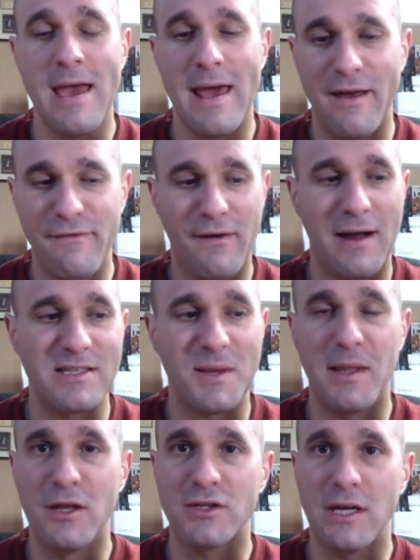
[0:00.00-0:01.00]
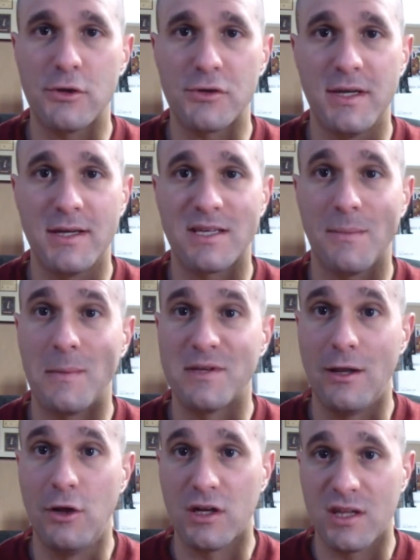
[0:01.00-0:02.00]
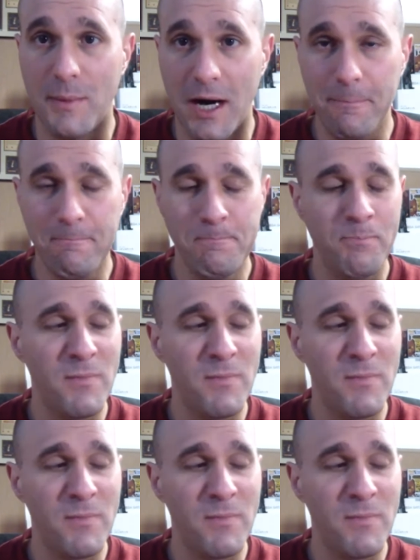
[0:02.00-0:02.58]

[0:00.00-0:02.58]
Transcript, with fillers: and I find something that looks interesting, sometimes I'll look them up.